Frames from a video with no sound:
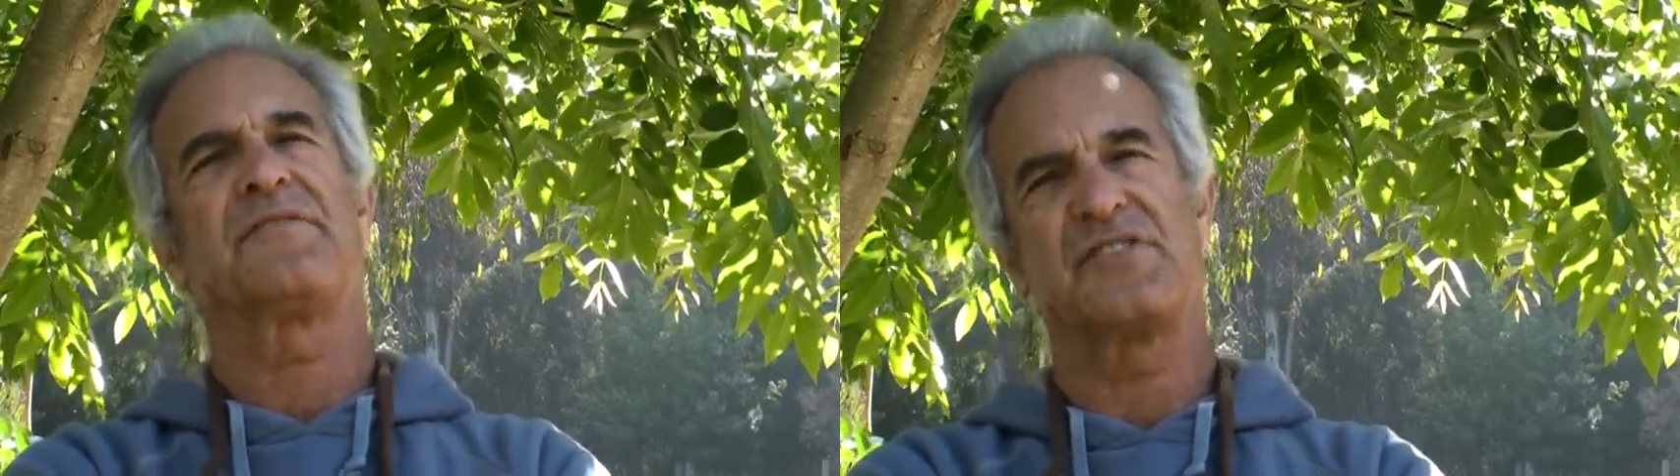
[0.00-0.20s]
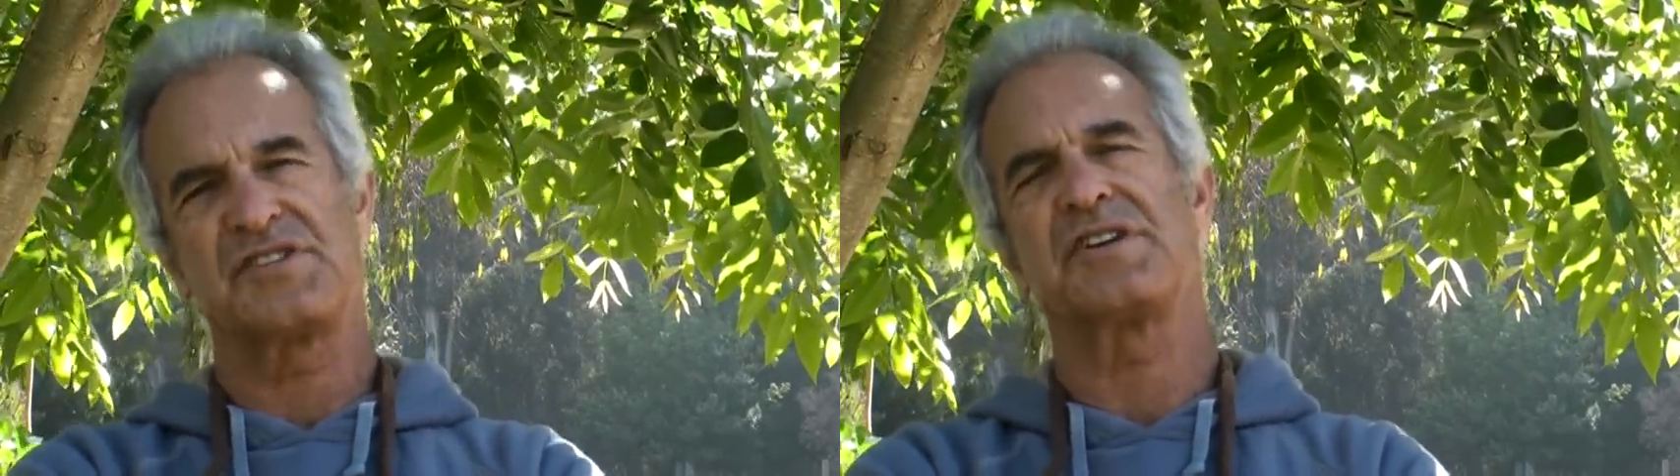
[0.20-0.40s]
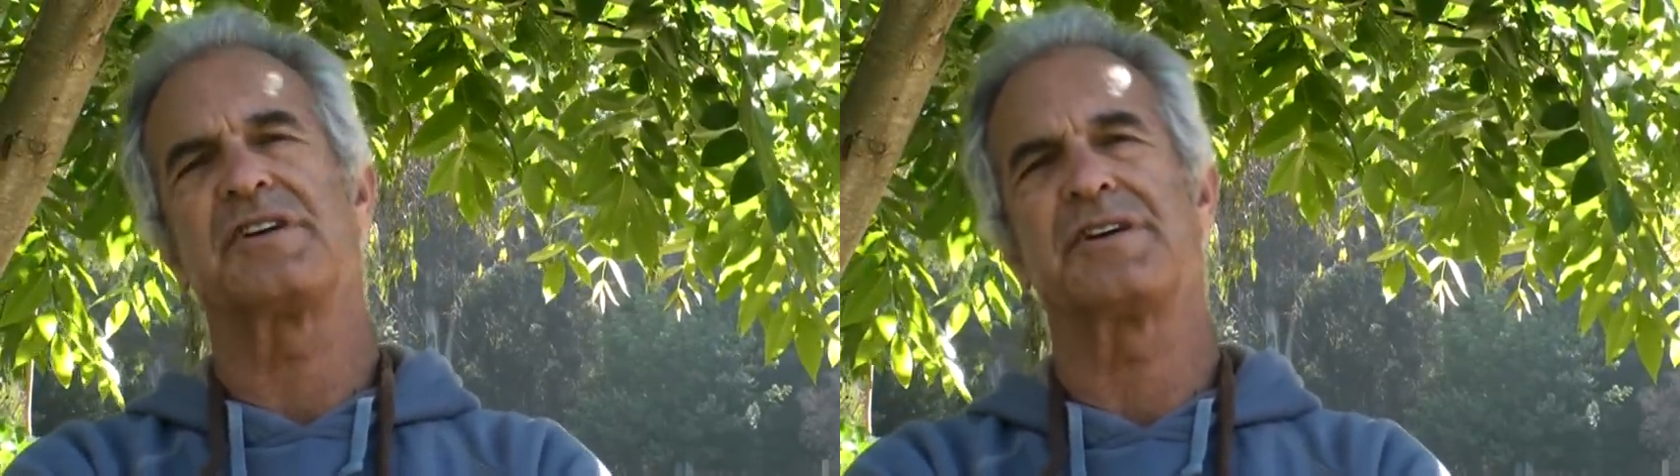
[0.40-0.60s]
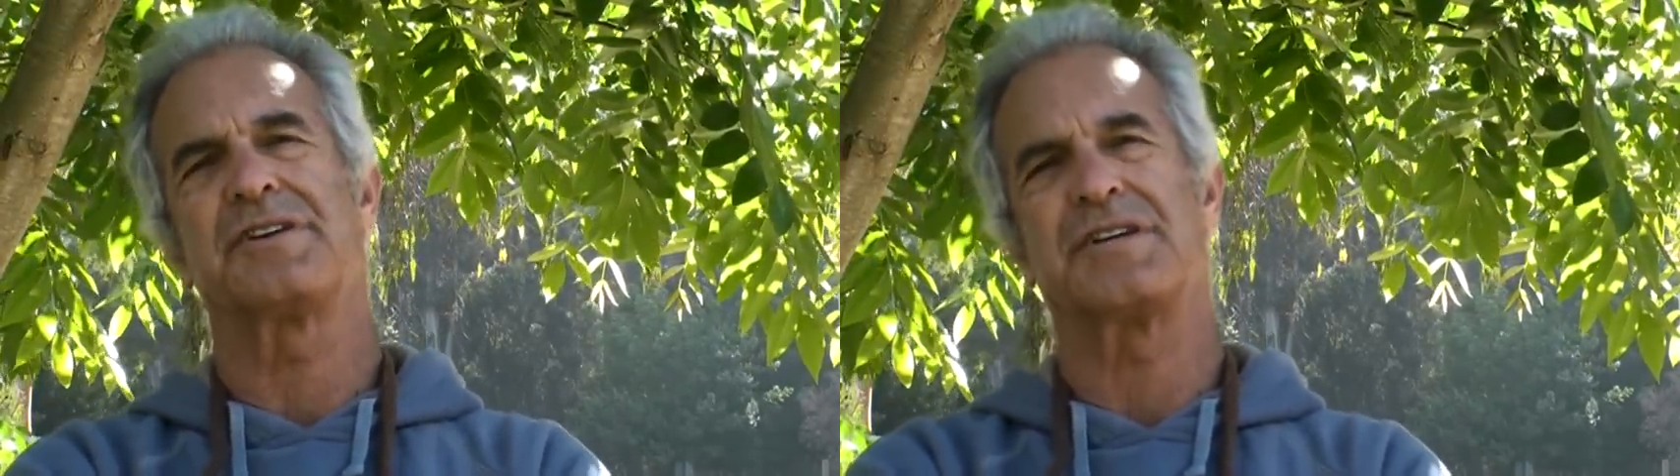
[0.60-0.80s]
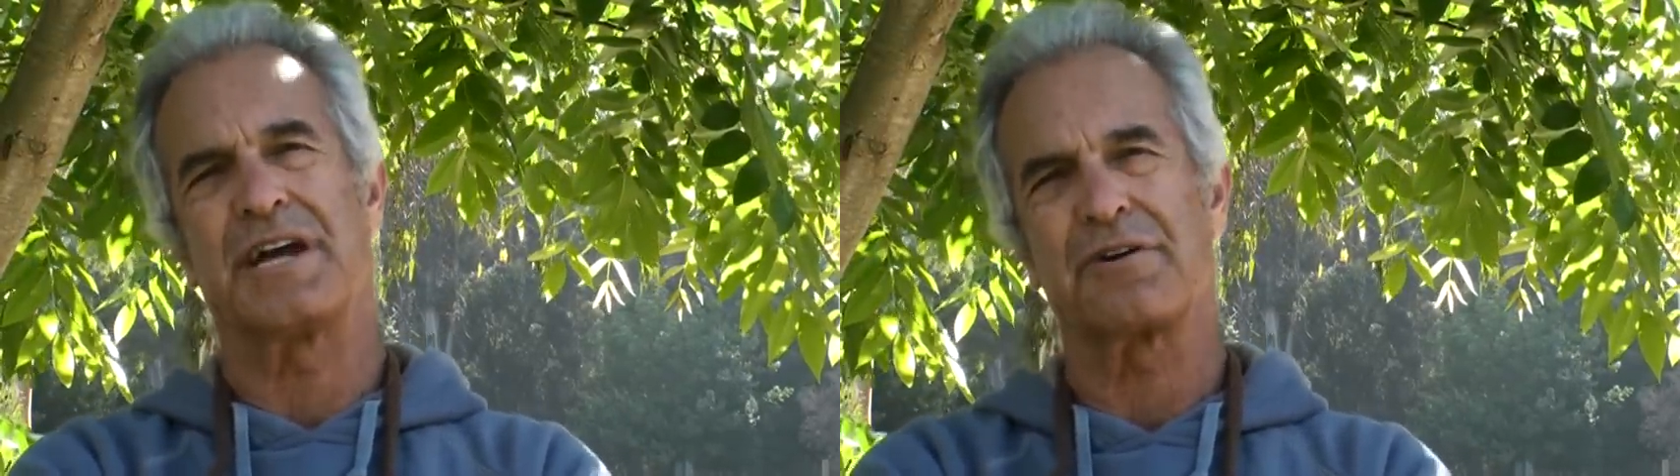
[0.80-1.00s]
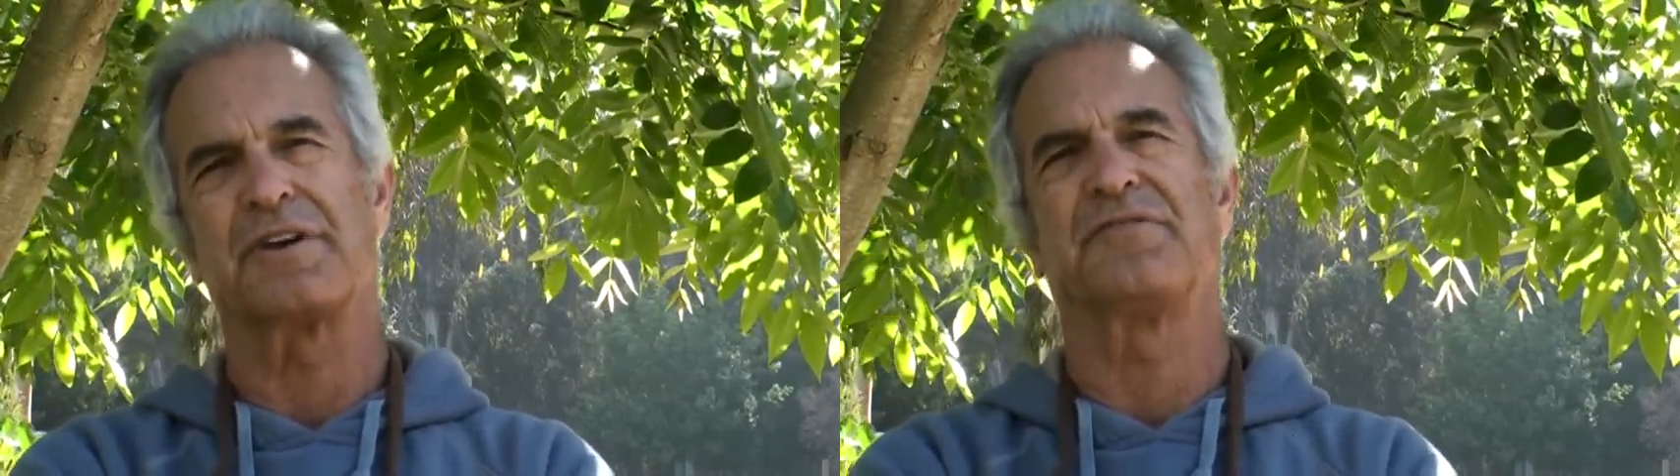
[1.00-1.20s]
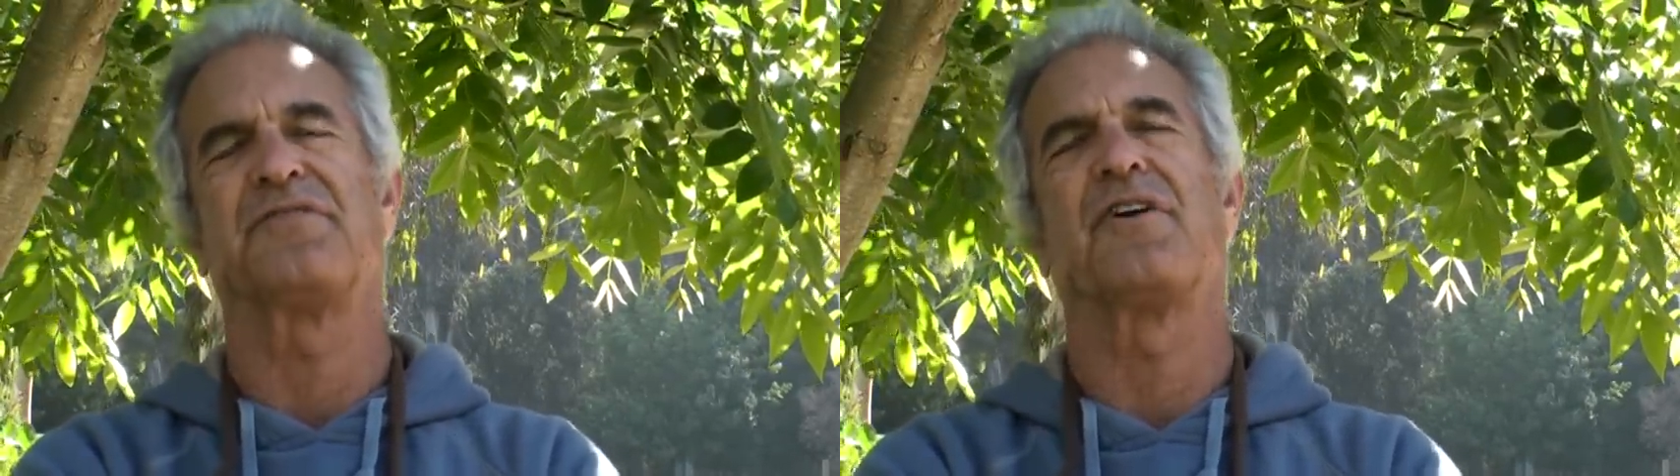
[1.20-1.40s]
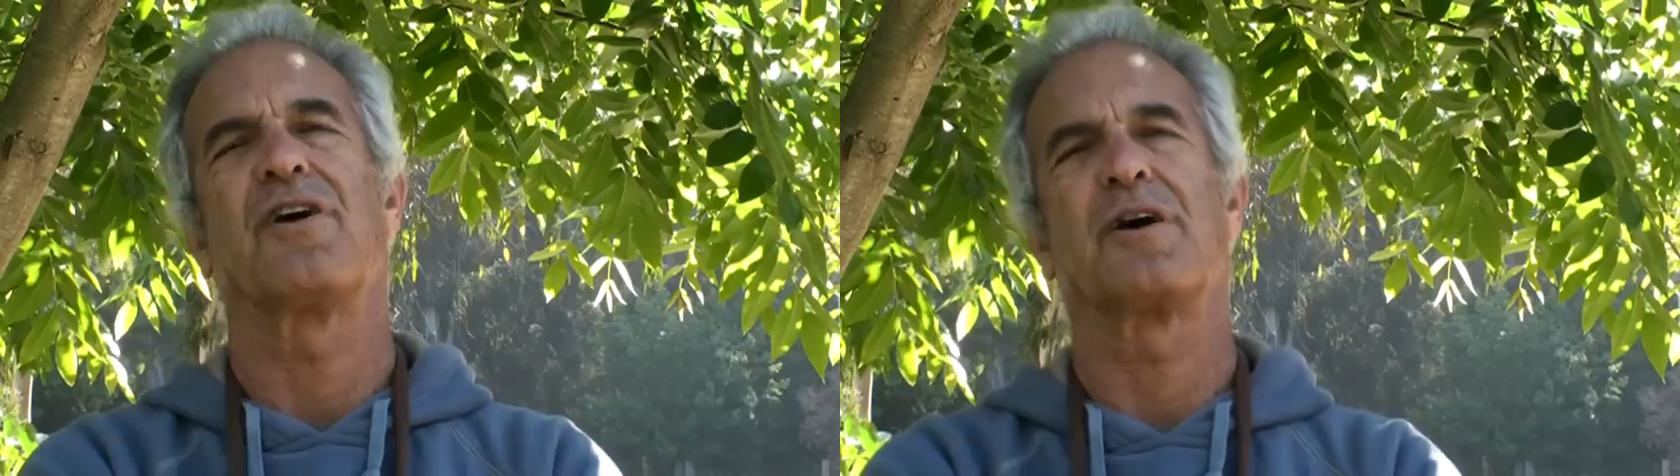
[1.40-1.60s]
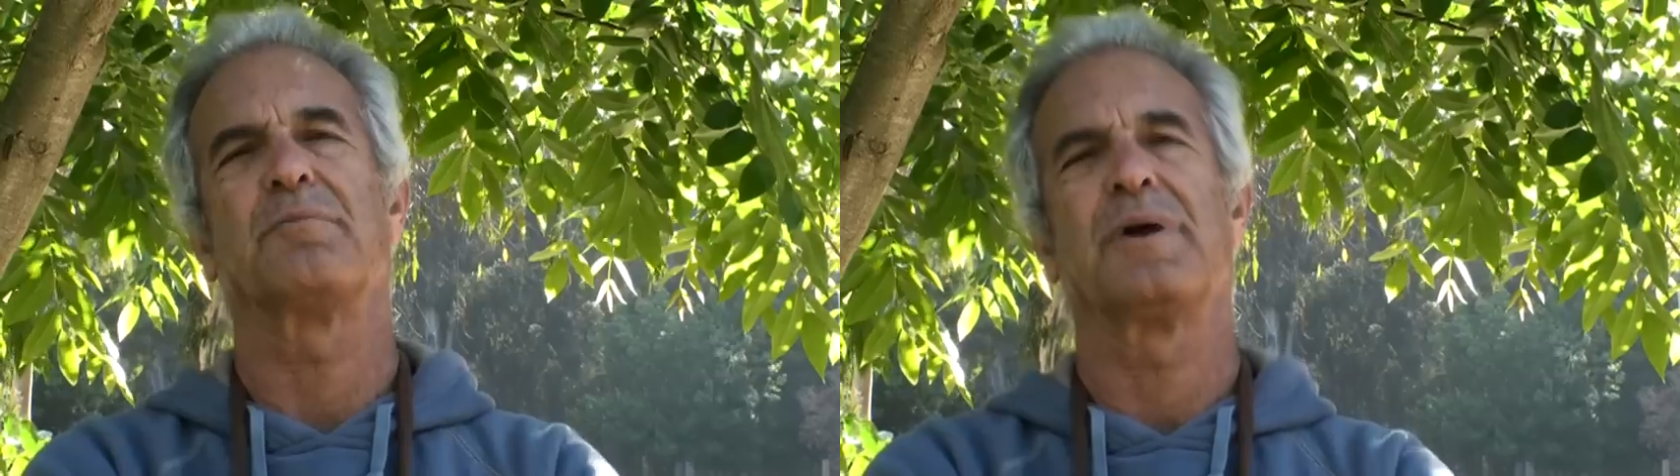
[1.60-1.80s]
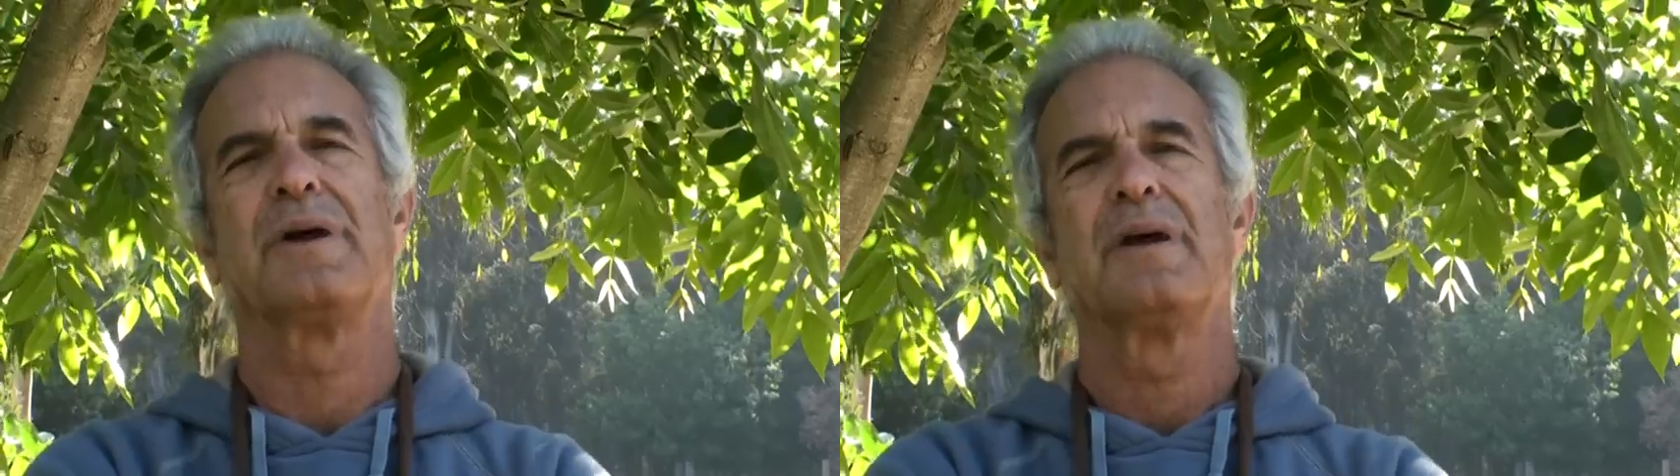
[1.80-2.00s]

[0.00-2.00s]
visited a dairy farm,